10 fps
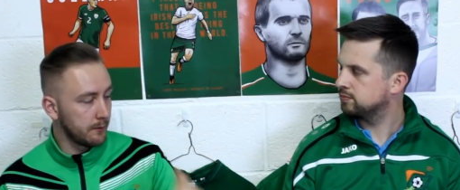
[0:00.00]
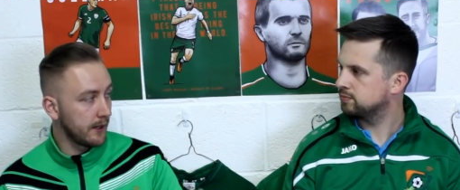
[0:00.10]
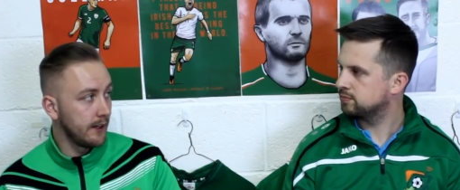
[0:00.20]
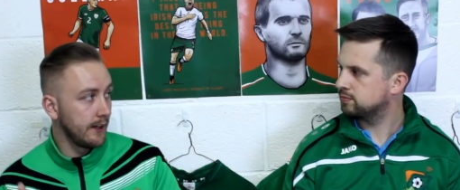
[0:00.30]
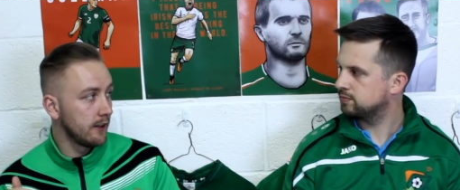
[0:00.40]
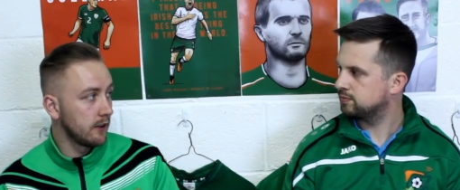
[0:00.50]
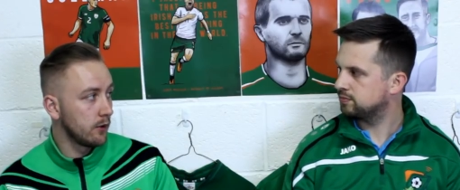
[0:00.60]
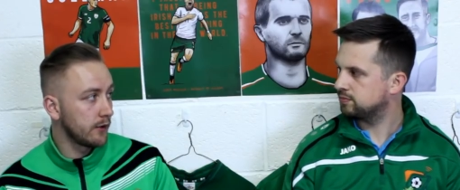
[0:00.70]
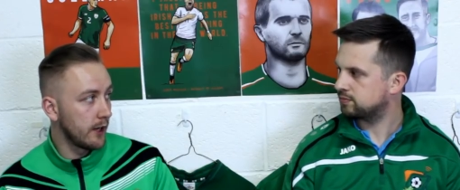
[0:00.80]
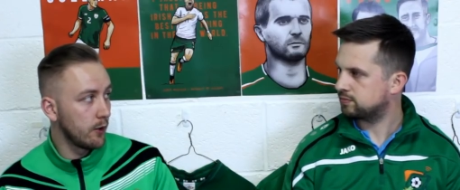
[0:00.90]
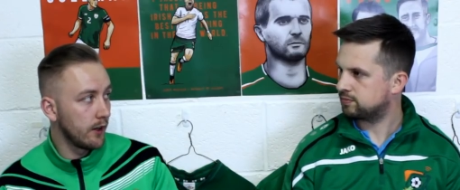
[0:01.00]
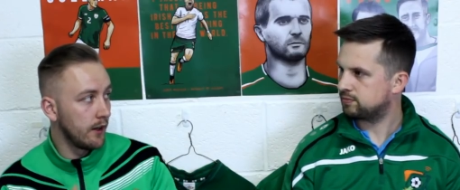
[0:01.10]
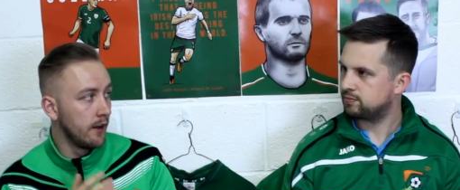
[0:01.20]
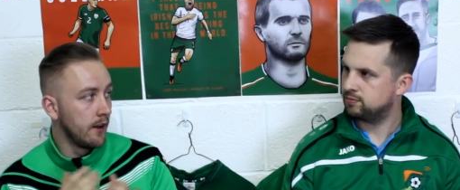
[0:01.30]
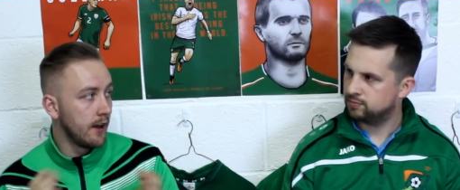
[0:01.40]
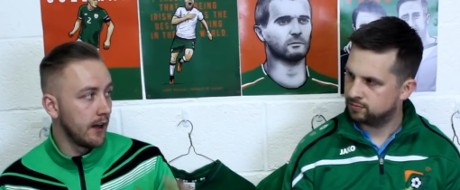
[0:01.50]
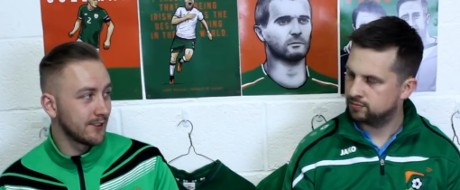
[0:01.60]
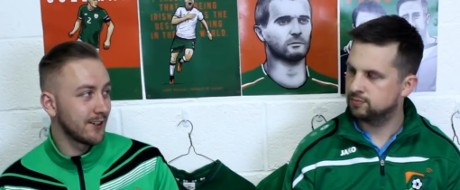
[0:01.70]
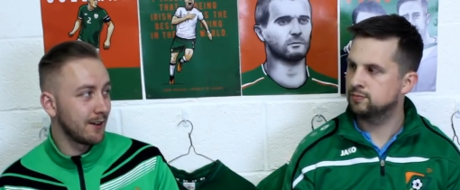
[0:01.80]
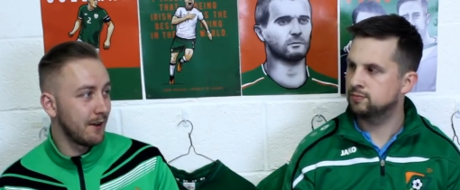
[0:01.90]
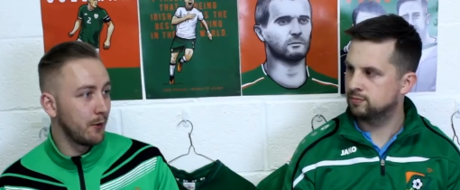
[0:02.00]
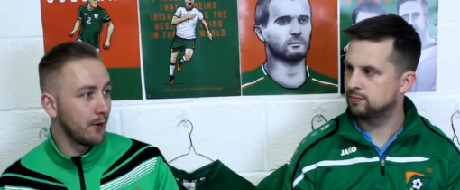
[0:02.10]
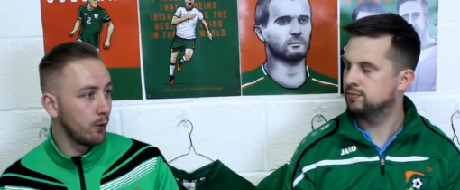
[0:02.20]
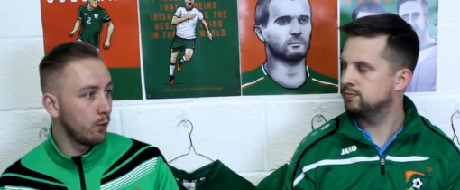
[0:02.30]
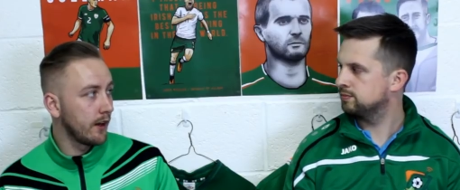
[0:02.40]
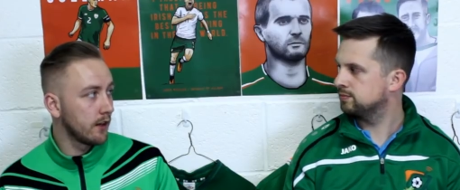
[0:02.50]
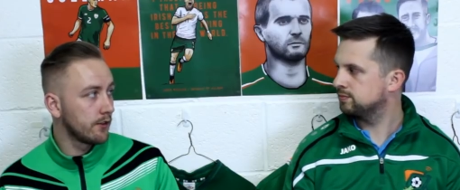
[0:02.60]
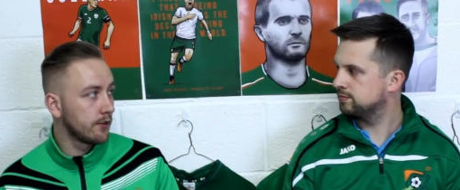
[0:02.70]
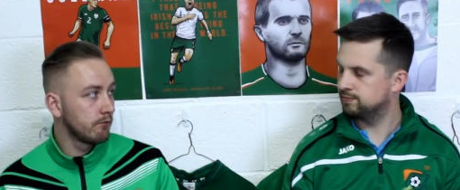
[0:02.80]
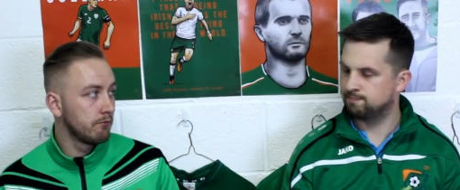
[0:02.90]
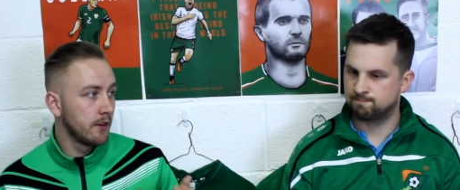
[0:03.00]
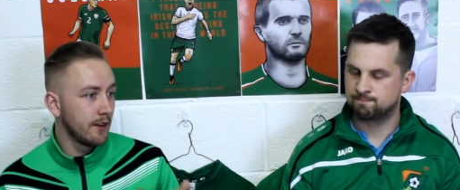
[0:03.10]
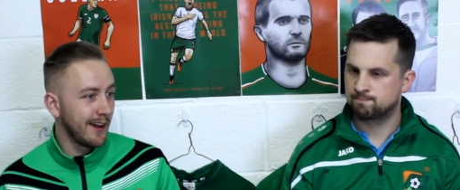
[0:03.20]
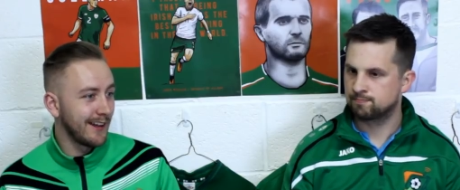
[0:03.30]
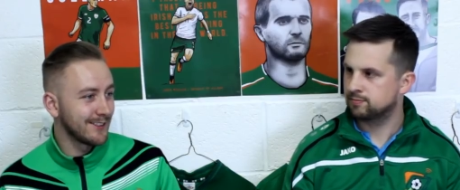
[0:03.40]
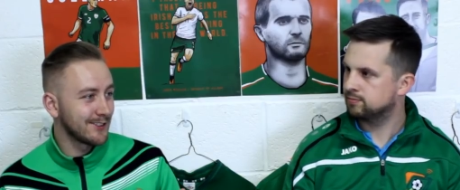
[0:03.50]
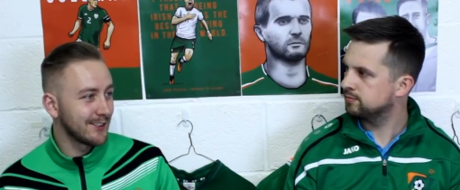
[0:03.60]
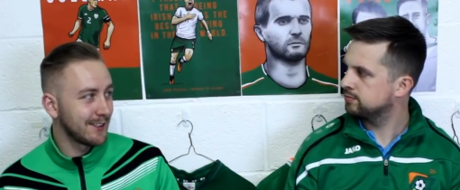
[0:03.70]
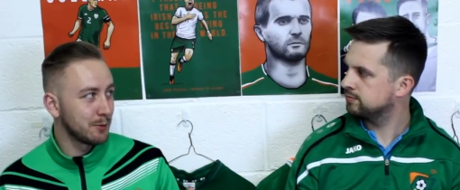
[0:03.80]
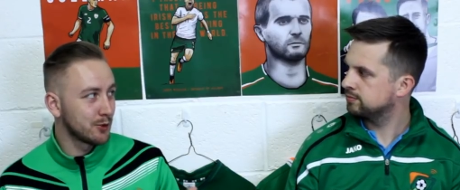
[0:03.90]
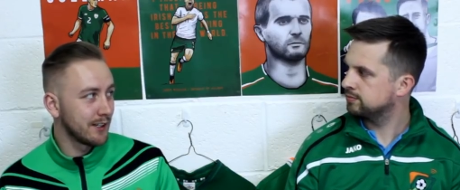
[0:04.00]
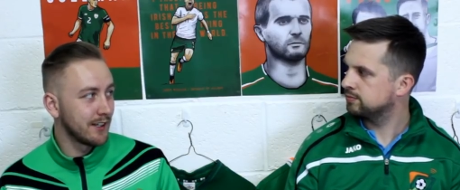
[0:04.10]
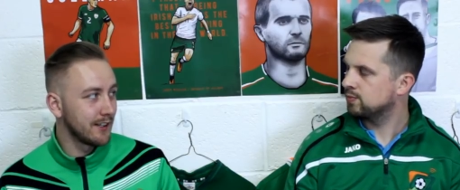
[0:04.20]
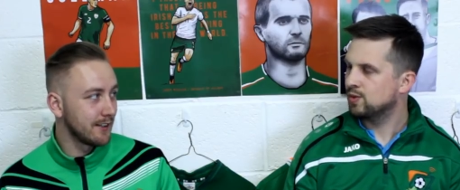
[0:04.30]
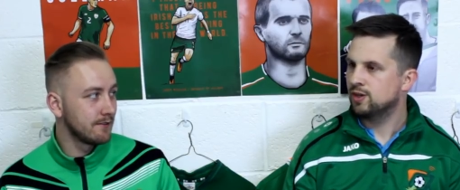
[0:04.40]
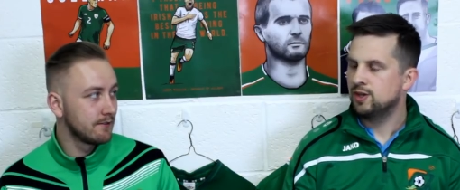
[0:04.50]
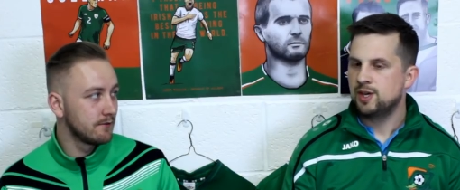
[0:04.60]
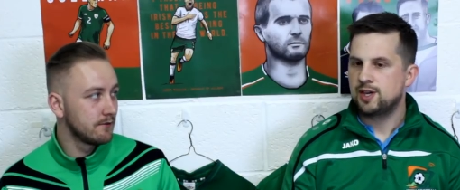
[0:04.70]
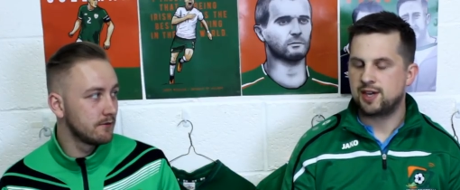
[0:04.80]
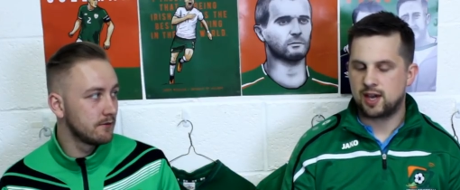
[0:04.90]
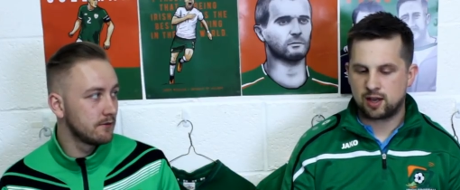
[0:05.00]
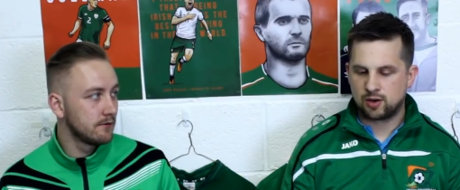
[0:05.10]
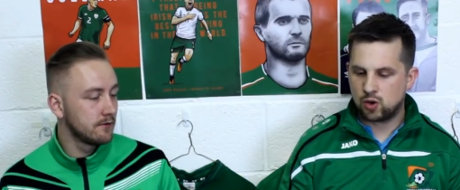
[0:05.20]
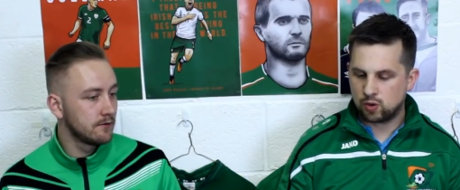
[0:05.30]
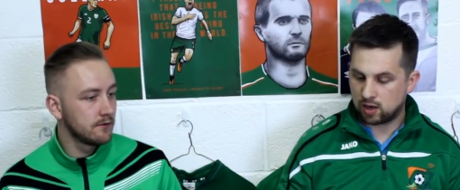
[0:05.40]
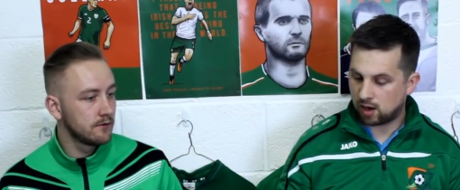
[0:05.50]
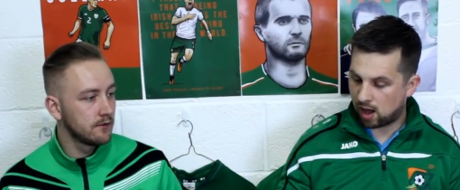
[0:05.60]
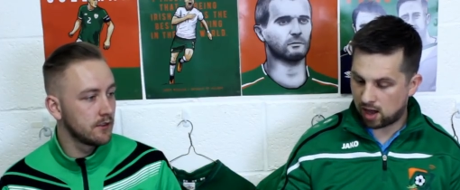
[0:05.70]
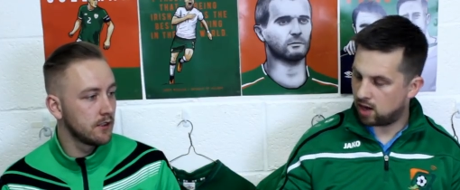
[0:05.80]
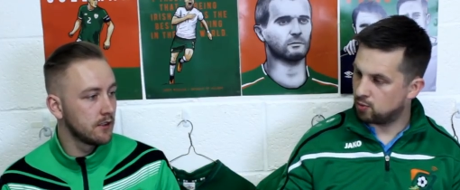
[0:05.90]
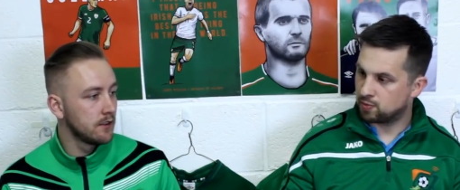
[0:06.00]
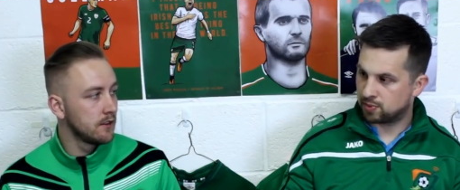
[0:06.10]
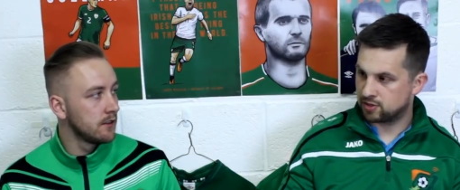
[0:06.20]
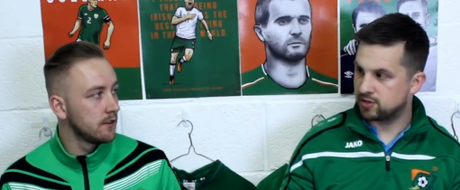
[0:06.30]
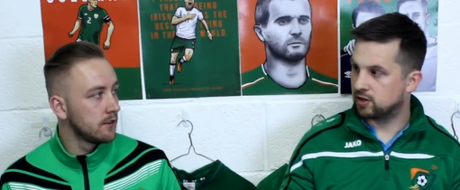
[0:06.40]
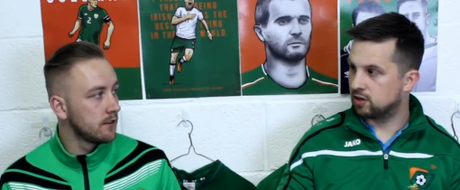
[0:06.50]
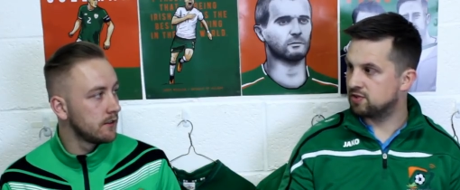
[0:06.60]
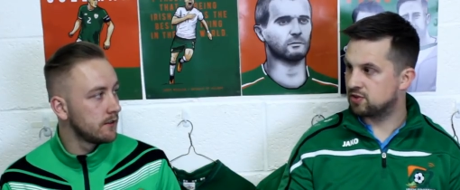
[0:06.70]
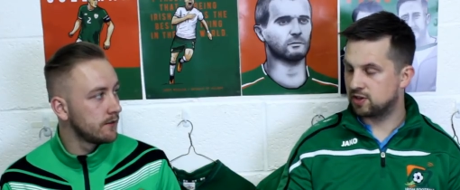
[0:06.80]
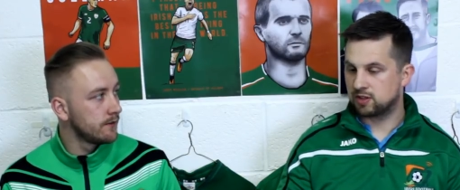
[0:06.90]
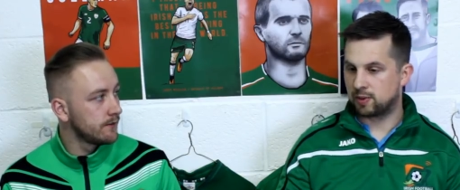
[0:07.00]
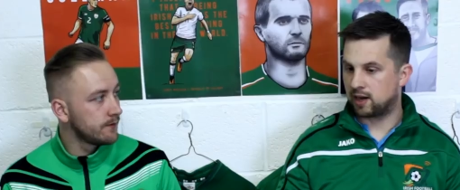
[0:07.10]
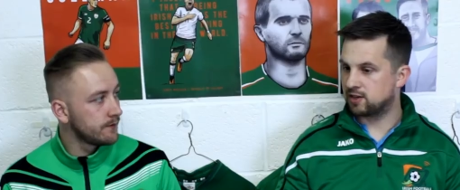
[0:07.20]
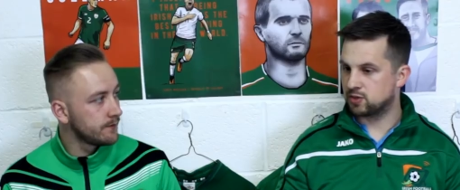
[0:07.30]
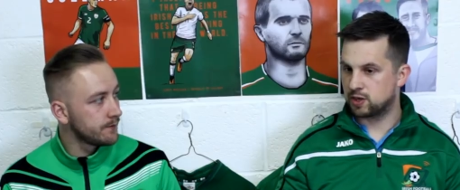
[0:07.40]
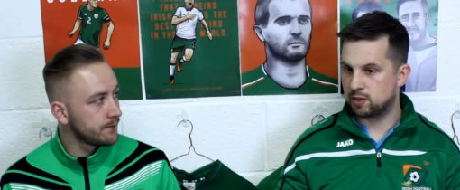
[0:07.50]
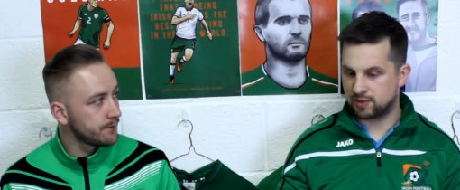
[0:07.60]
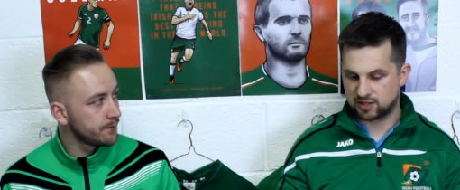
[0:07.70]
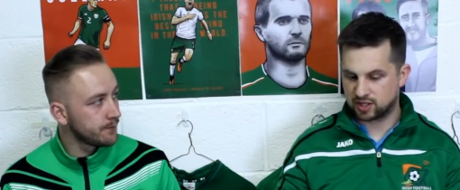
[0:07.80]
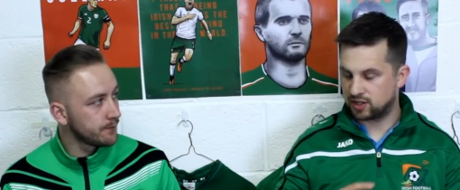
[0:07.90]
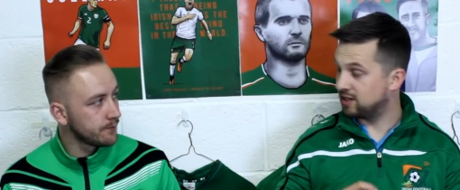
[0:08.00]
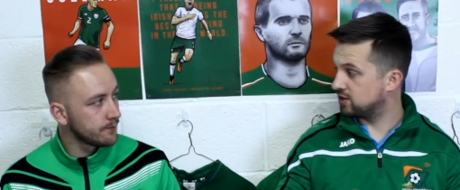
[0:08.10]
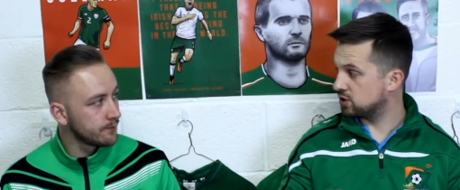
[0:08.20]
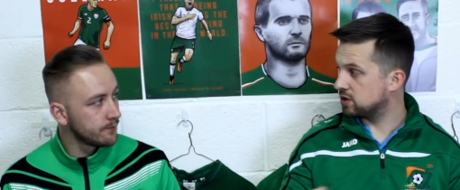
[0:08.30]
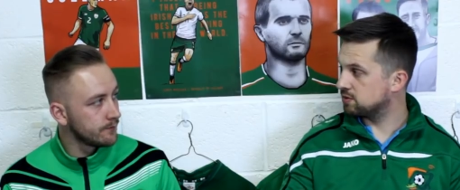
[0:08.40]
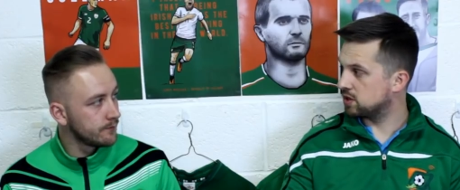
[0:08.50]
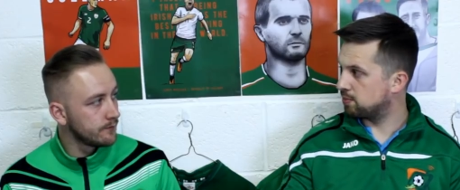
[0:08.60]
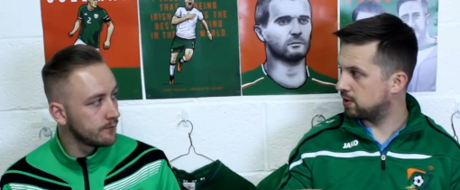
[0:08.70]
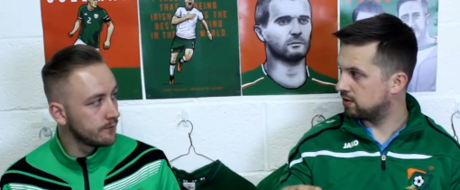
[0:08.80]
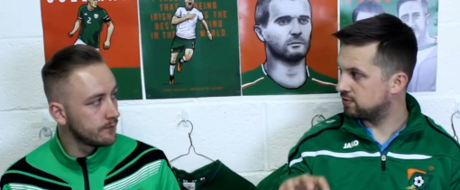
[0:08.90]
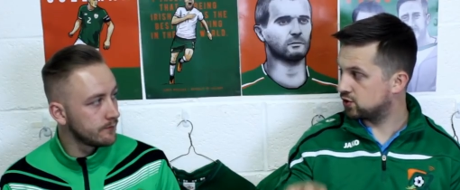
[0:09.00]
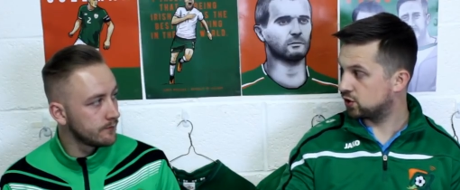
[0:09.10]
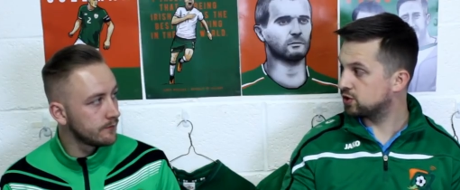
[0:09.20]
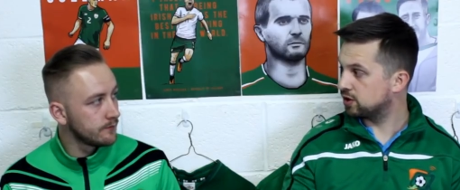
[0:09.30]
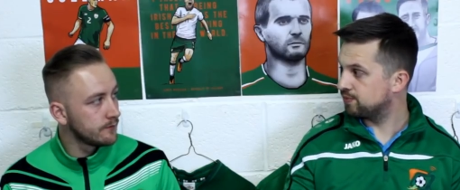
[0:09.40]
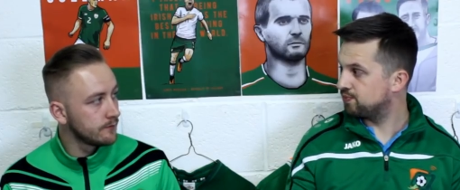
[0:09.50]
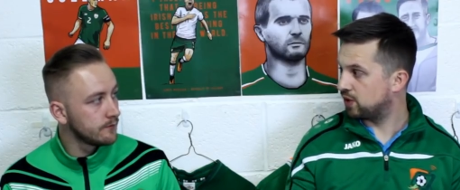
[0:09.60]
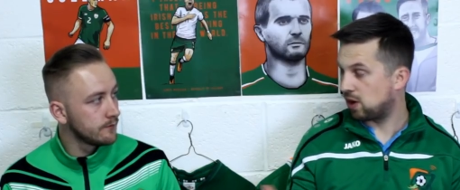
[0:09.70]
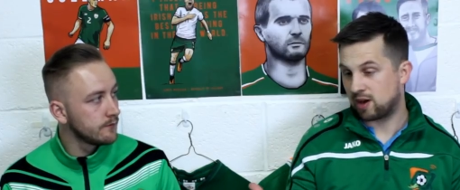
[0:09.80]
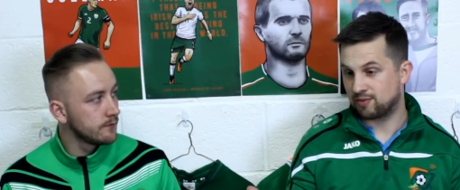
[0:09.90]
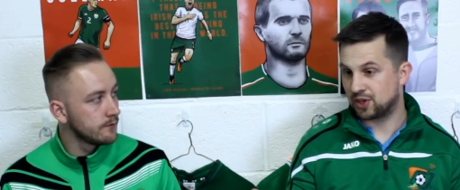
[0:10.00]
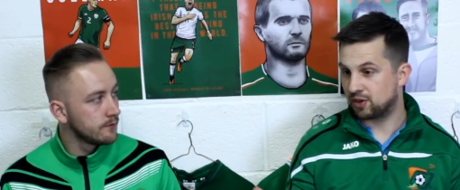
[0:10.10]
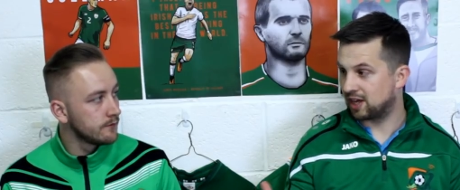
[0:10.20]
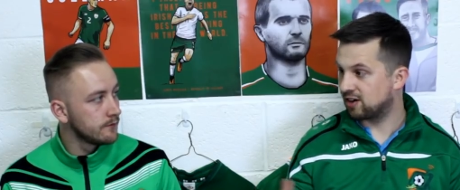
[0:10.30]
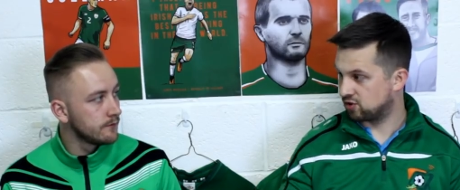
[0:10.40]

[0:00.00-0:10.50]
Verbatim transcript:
Speaker 1: at McLean and O'Dowda as our out and out wingers, mm-hmm. and there's not that much there then. Yeah,
Speaker 2: no, like I, I would personally love a three at the back as well, because I think it just gives that bit of structure that, and you know, get a